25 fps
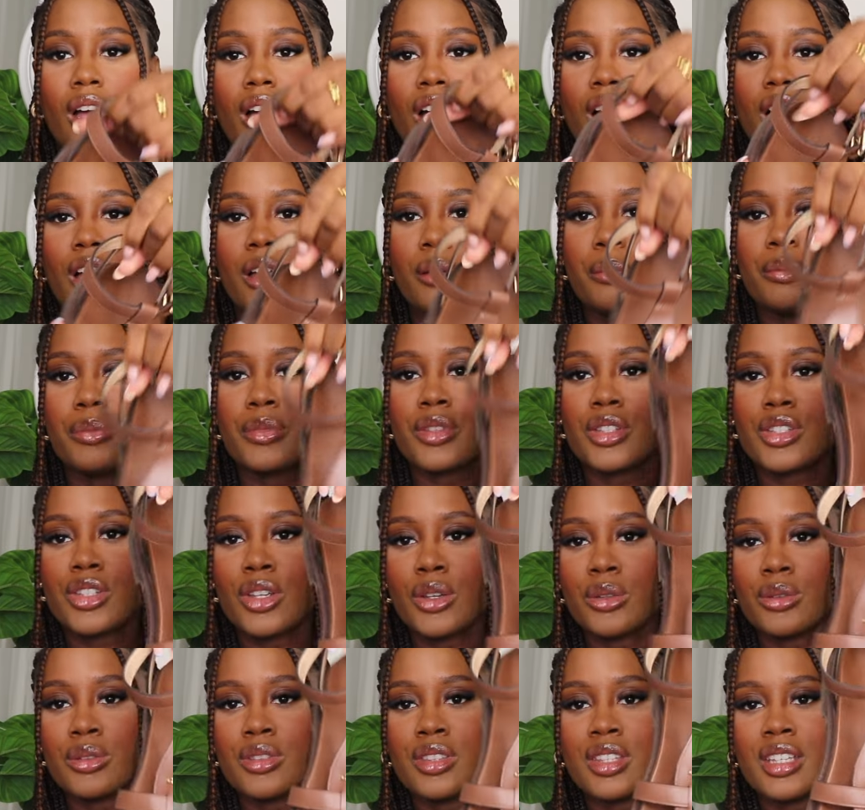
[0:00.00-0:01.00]
Um,
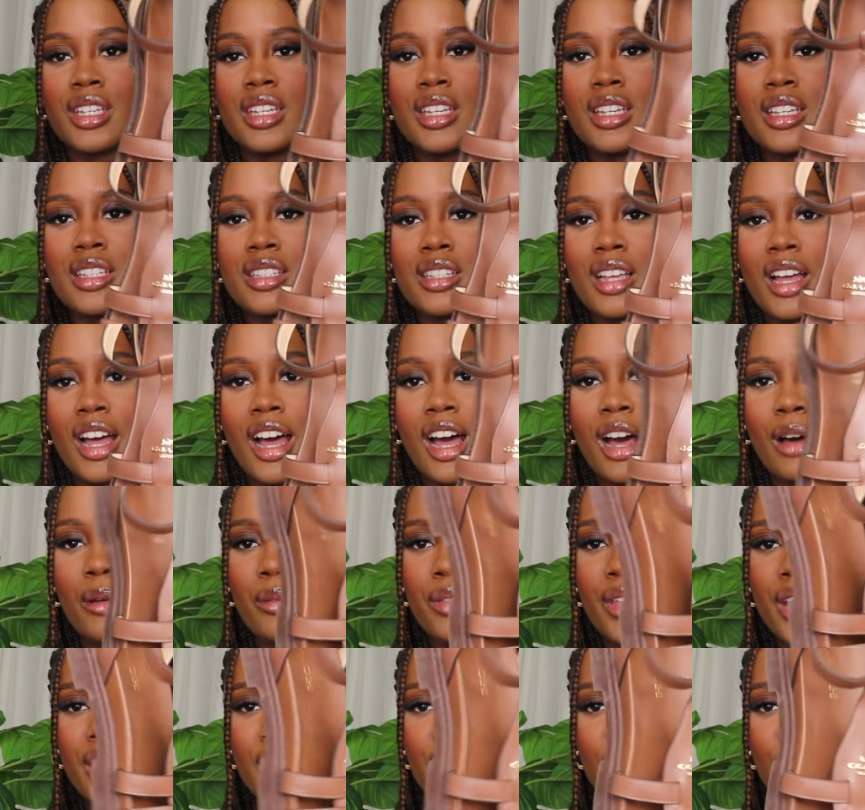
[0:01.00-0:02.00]
so these are
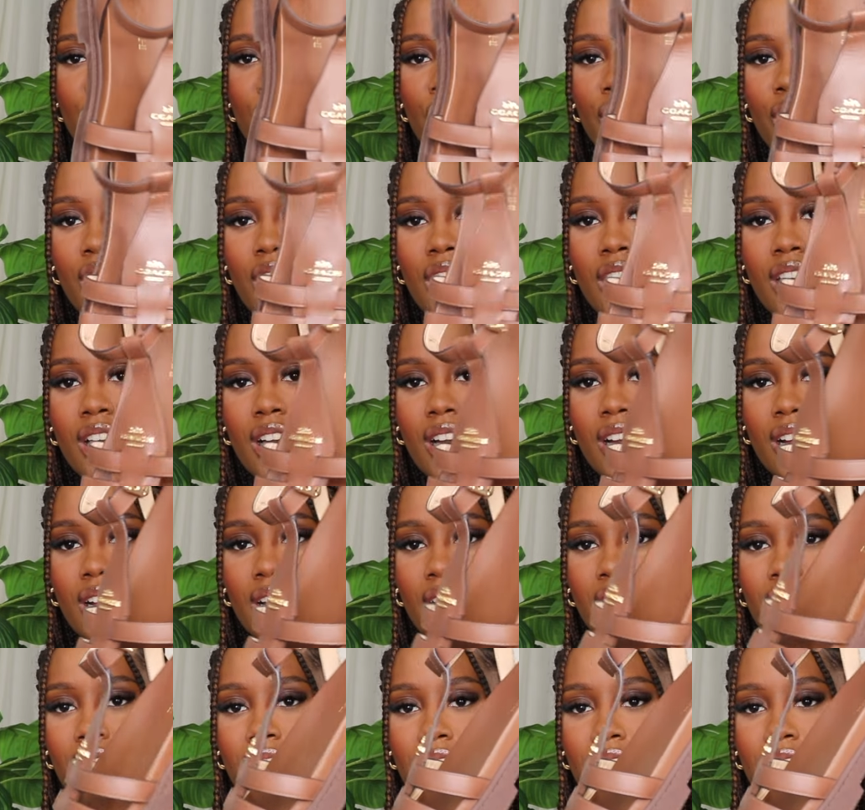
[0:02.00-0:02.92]
how they look.